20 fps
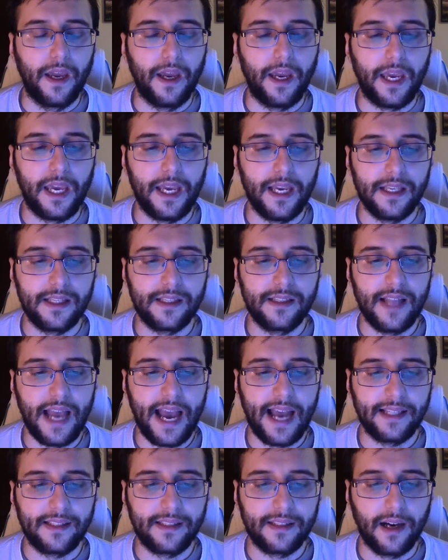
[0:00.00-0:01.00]
is
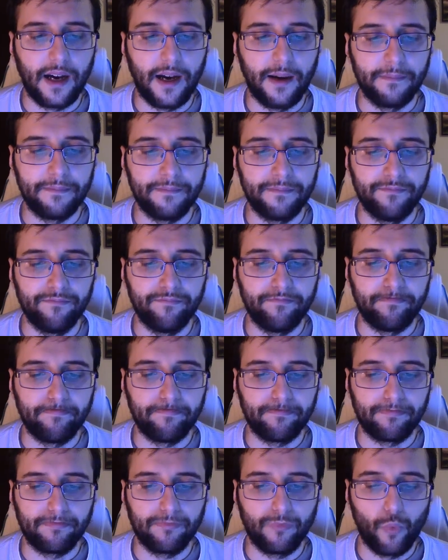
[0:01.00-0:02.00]
that
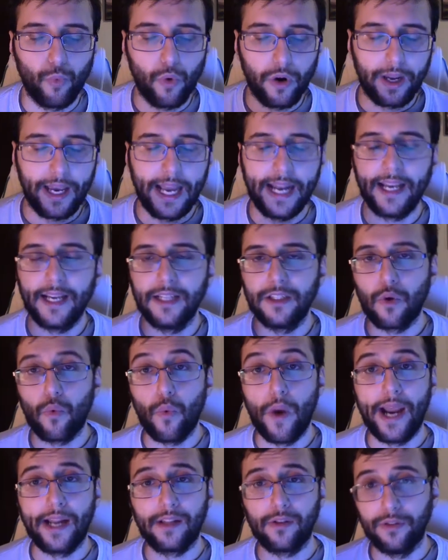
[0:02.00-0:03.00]
we're getting a
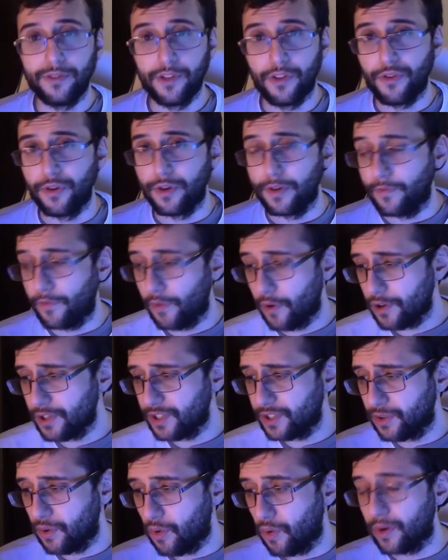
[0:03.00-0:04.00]
direct on the
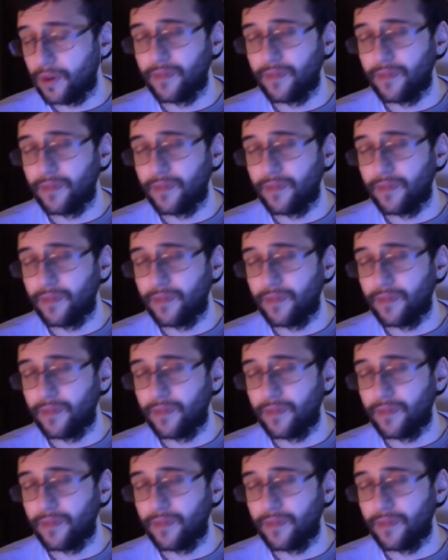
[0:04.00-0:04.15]
31st or the